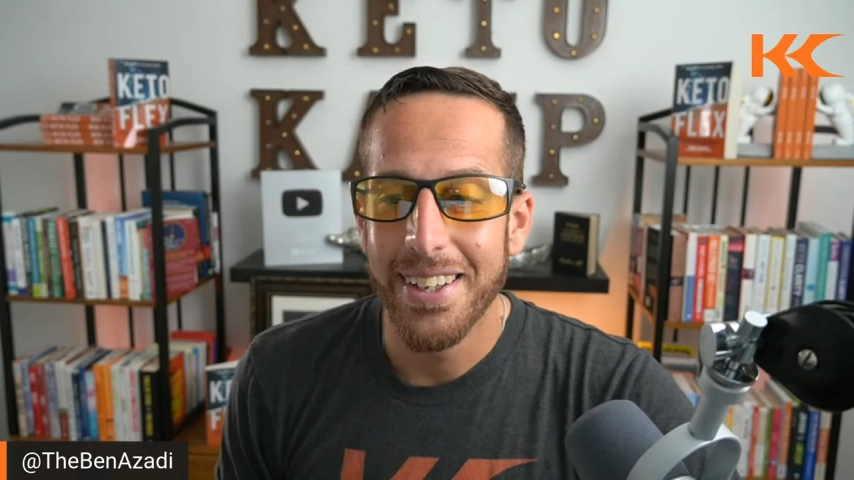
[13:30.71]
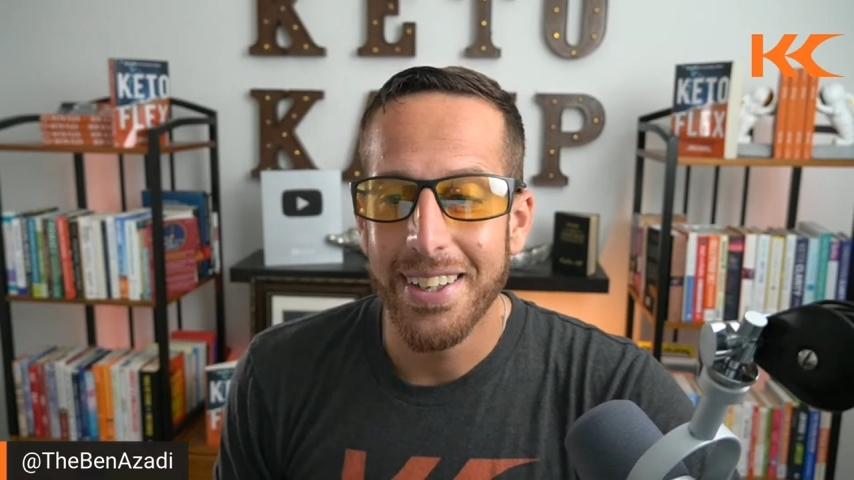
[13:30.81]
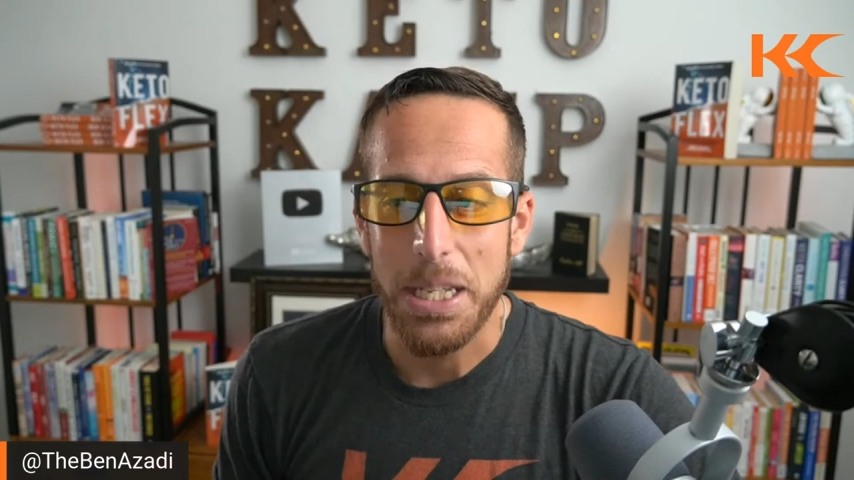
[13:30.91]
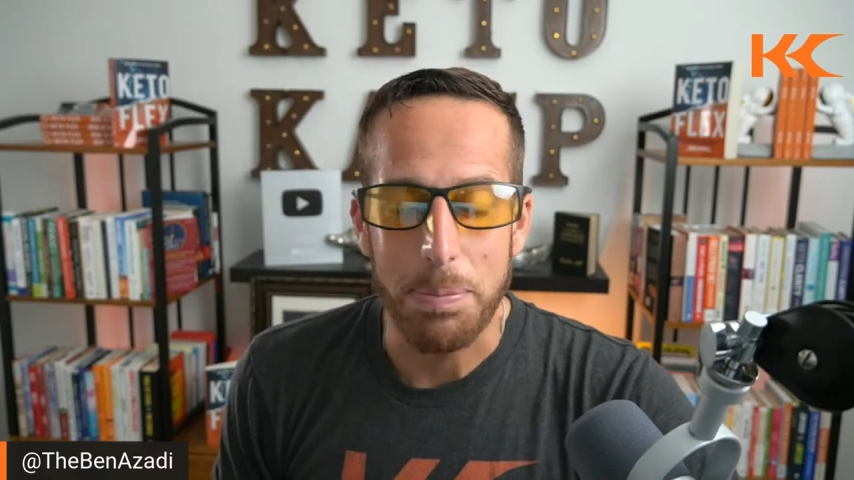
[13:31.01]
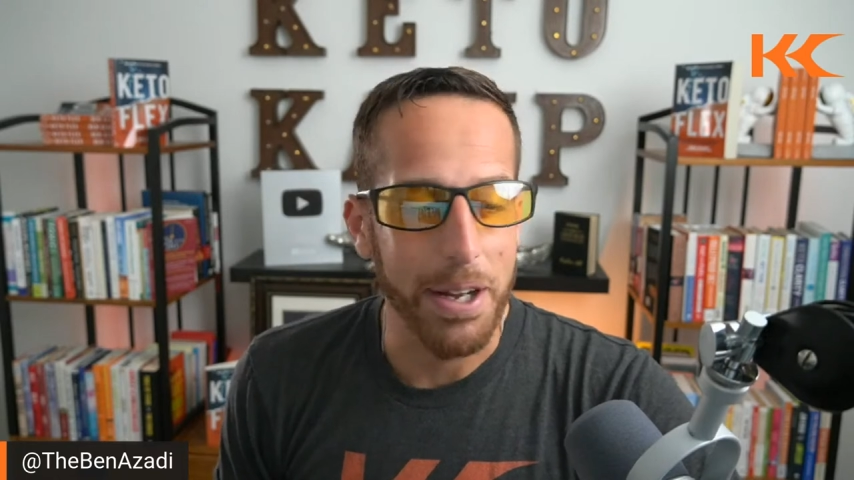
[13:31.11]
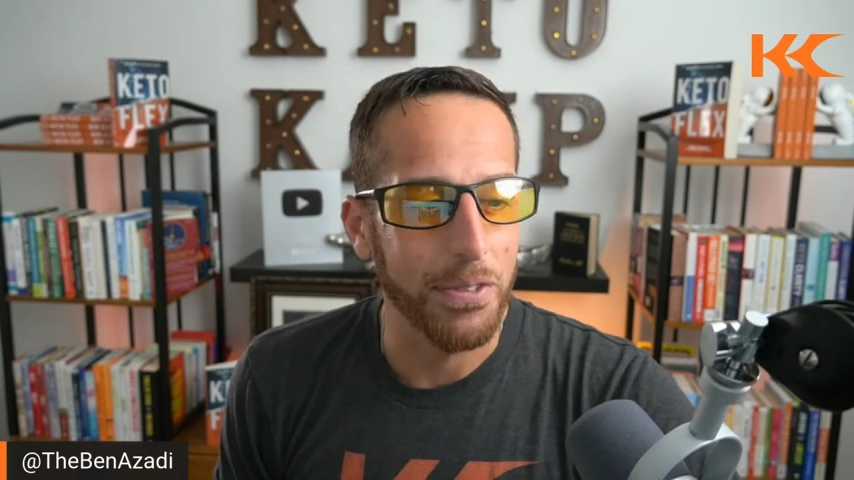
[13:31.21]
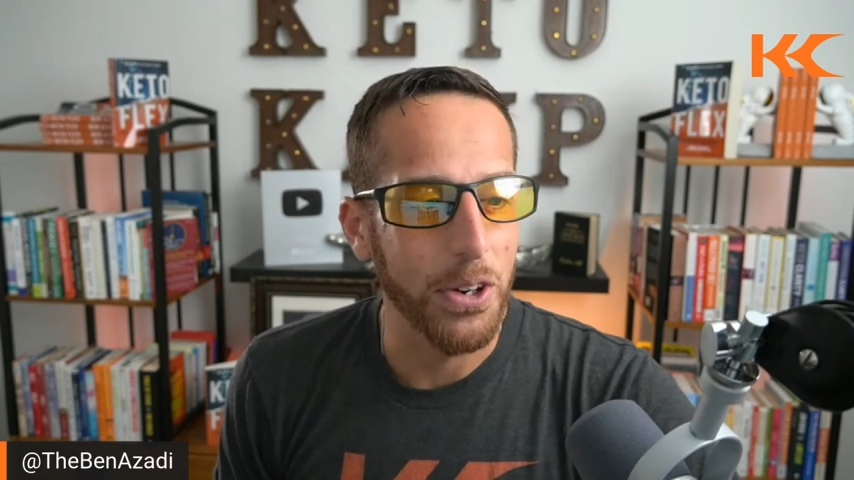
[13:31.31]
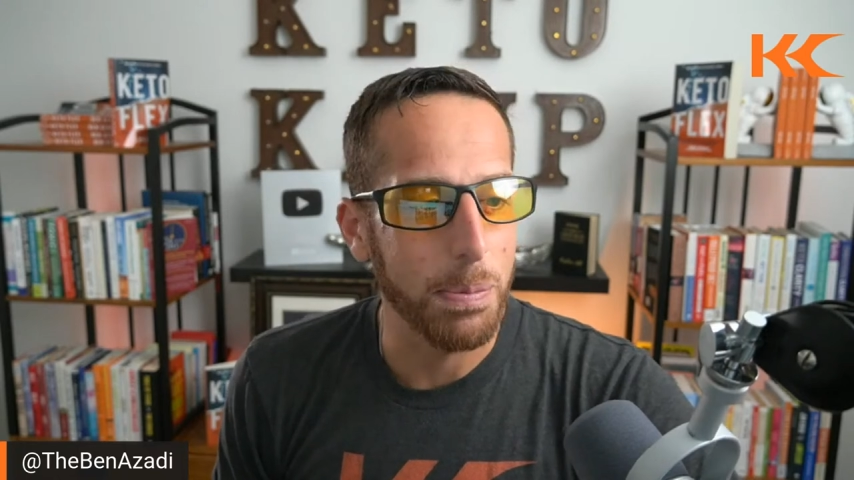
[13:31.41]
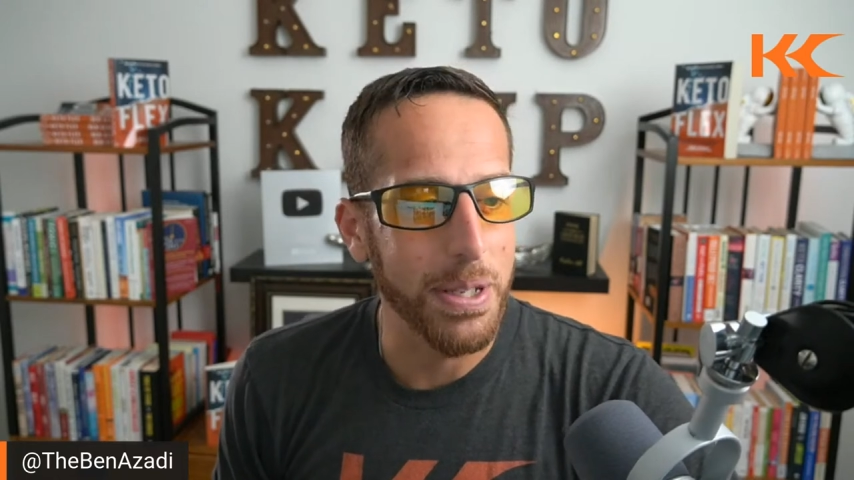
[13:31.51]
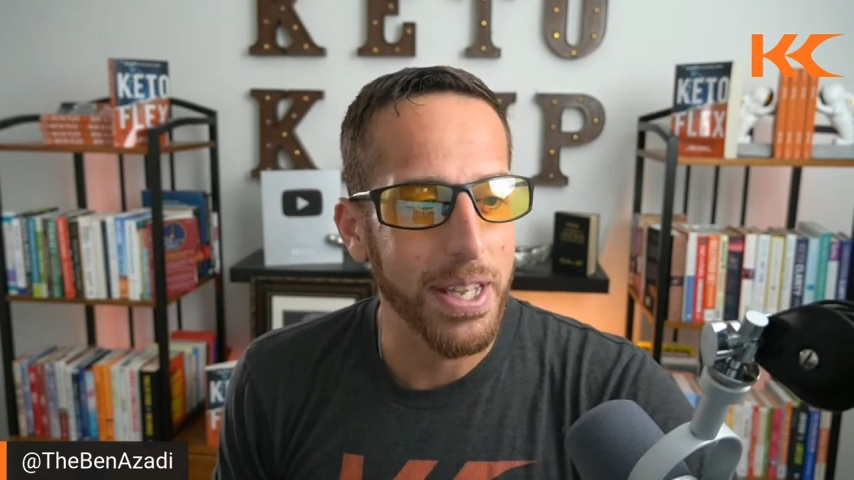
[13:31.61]
You might have heard
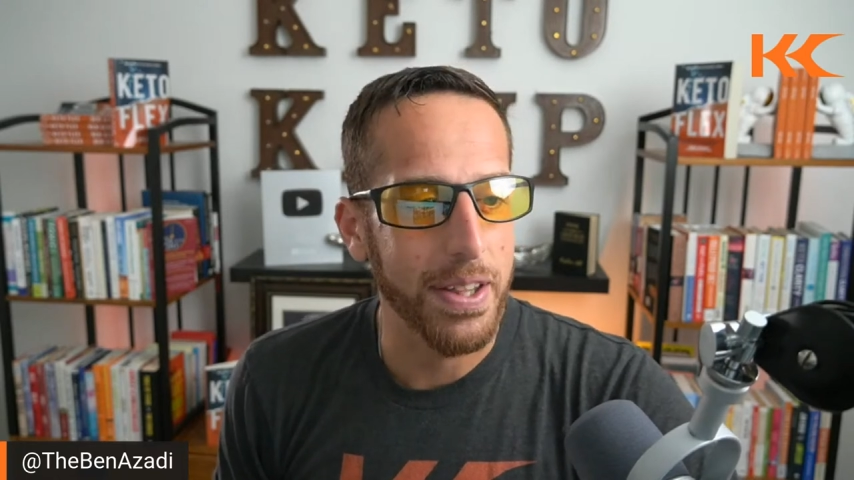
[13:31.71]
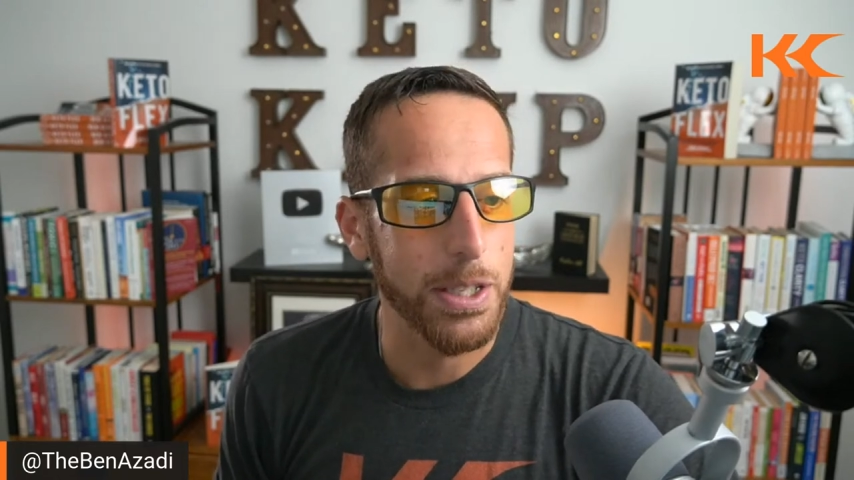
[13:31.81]
me say this